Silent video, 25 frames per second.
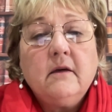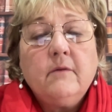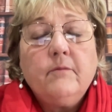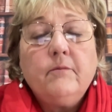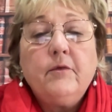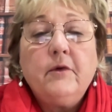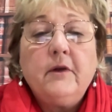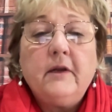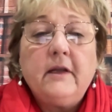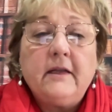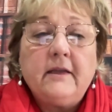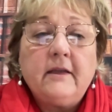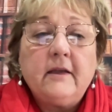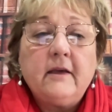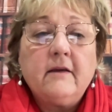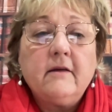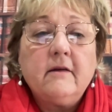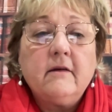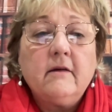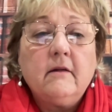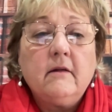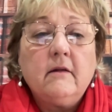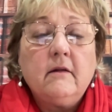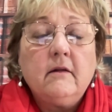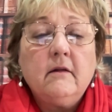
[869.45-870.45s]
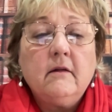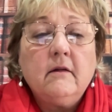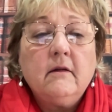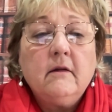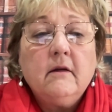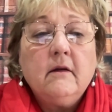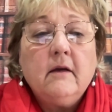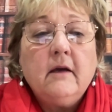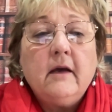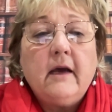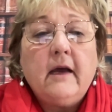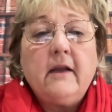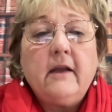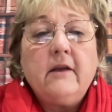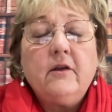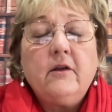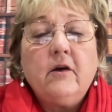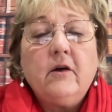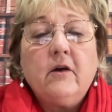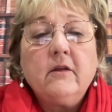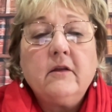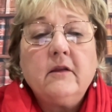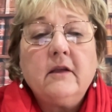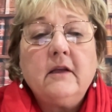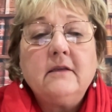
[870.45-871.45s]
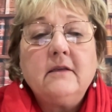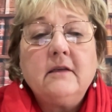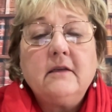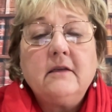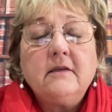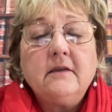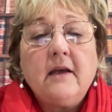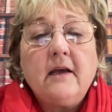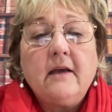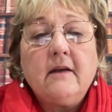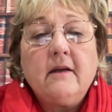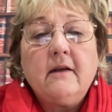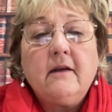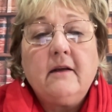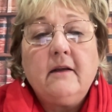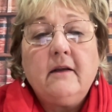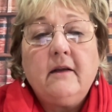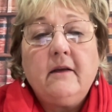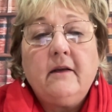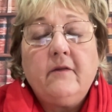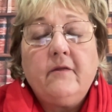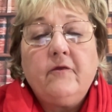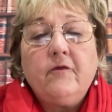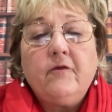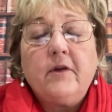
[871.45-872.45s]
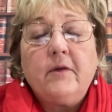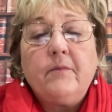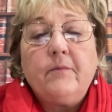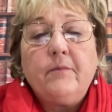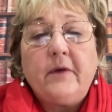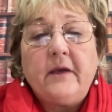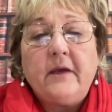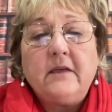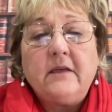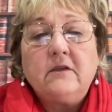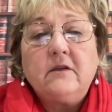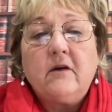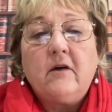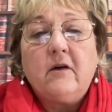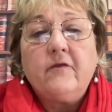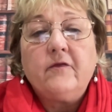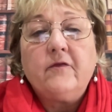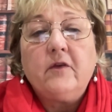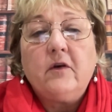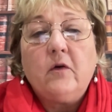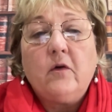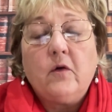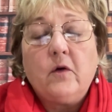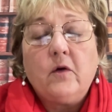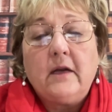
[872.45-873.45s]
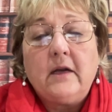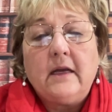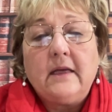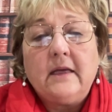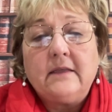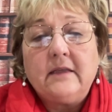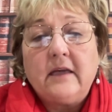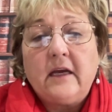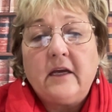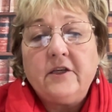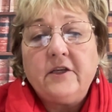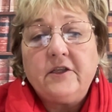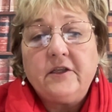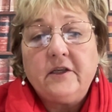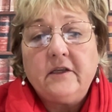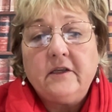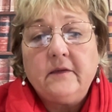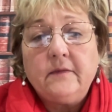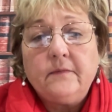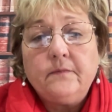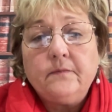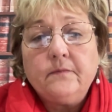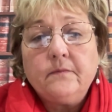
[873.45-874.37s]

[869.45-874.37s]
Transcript: political, and not necessarily for the best of the organization.